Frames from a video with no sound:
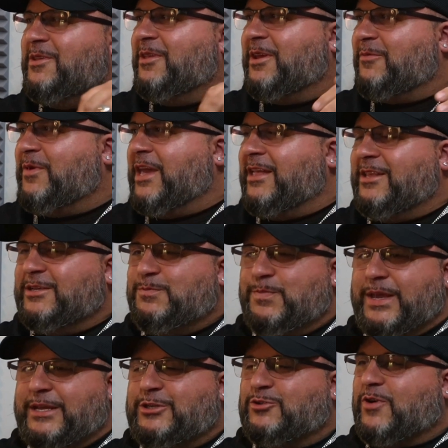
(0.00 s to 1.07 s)
like we had this
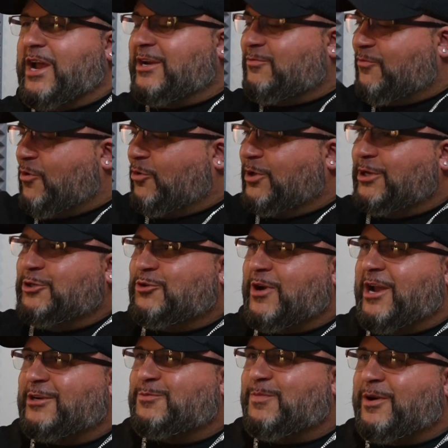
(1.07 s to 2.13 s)
big rolling
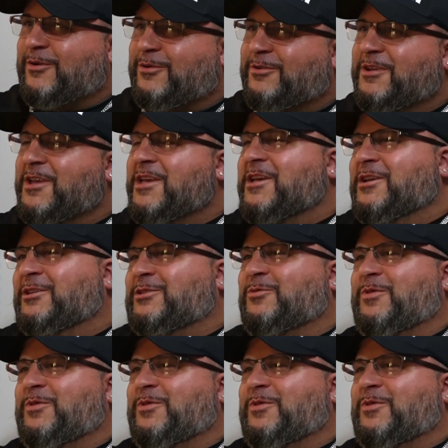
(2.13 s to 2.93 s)
trash barrel. So we